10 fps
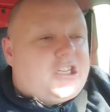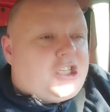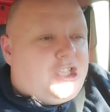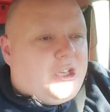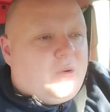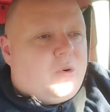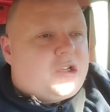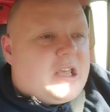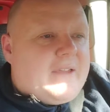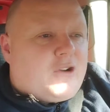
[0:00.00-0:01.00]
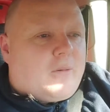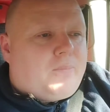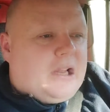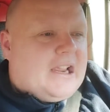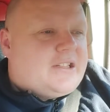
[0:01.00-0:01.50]
huge. They've got
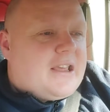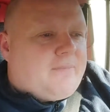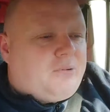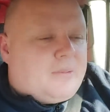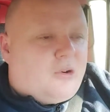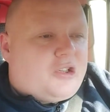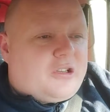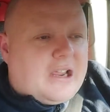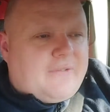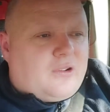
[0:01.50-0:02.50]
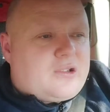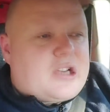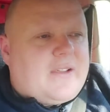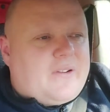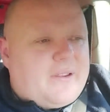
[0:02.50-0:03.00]
players, they're pretty much full
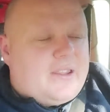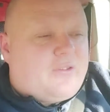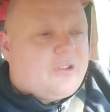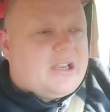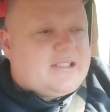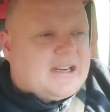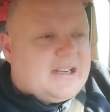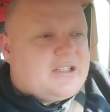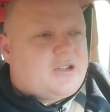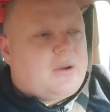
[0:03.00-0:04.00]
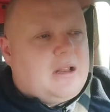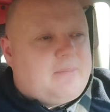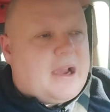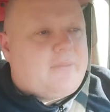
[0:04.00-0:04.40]
strength. I think they've got that Dennis as well back.